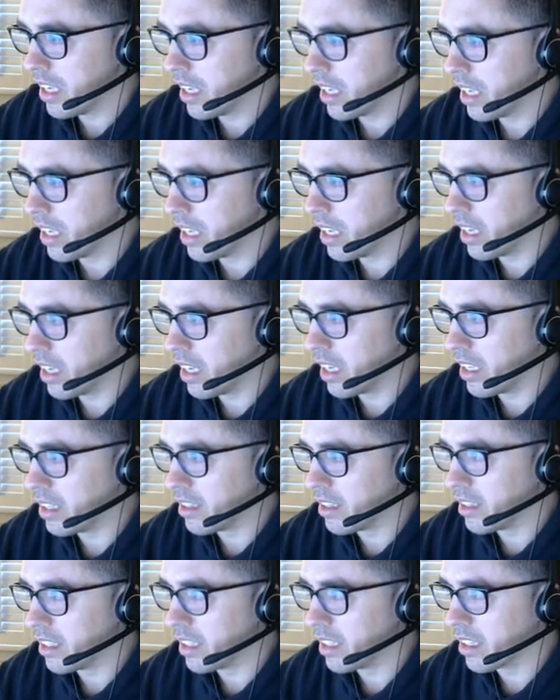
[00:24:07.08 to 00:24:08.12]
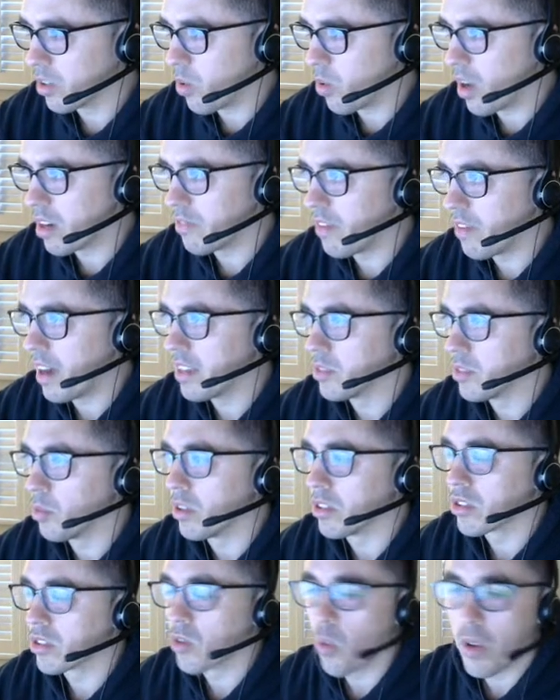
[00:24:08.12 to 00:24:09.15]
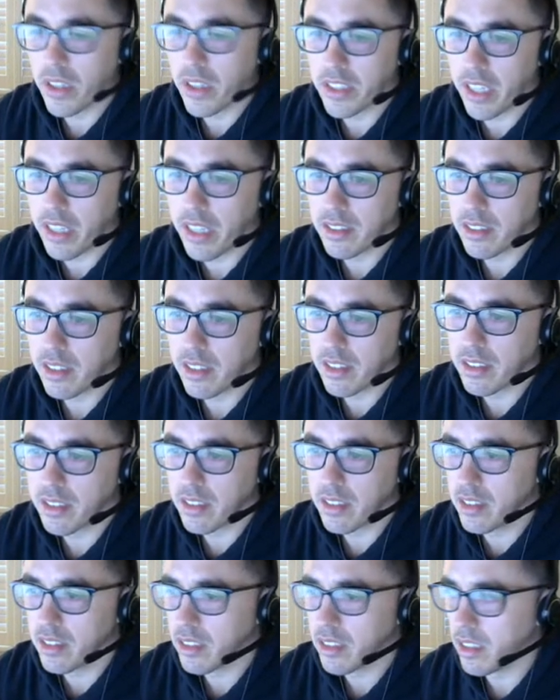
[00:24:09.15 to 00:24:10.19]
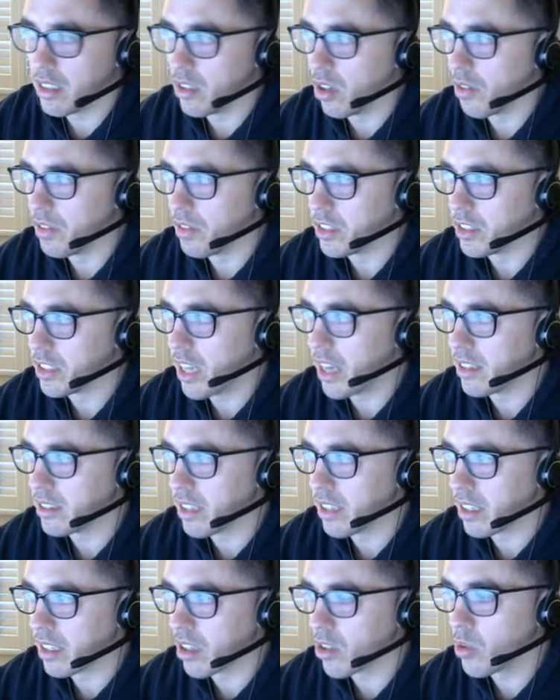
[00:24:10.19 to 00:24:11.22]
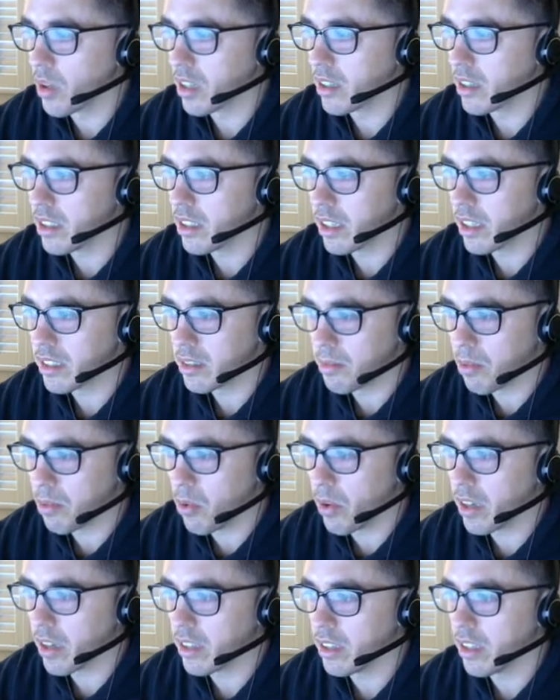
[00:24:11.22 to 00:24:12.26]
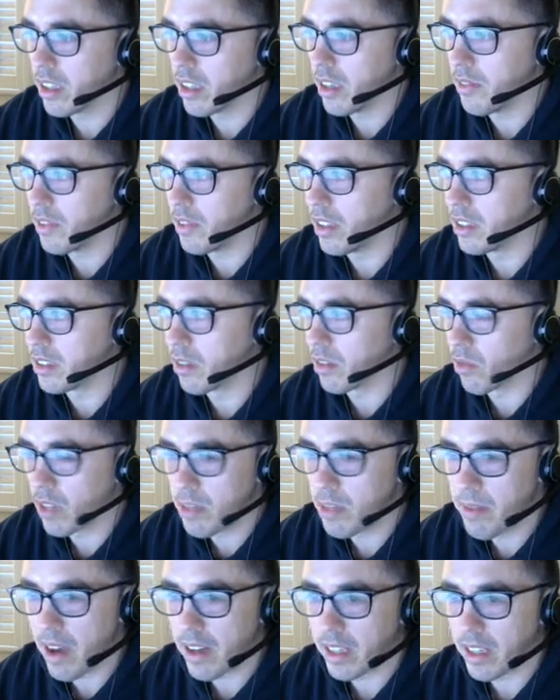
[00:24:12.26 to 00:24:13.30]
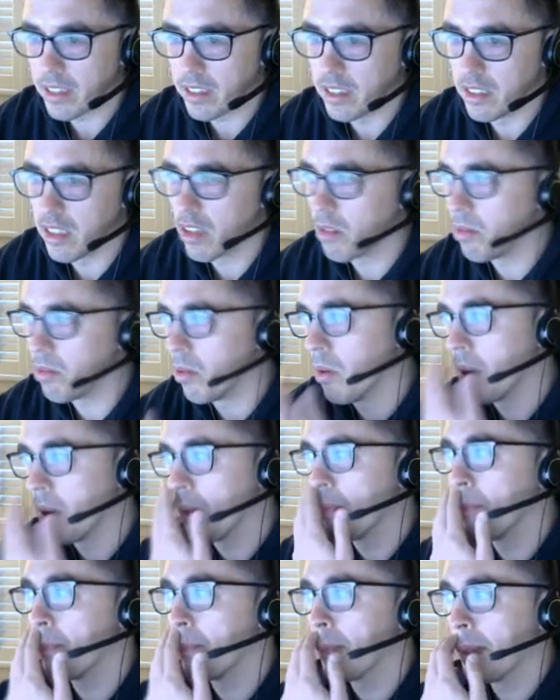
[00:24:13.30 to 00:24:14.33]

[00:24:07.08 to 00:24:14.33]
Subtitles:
It quantifies what a scoring chance is. You know, if a shot is taken quickly, it gets a point. If it's a rebound, it gets another point.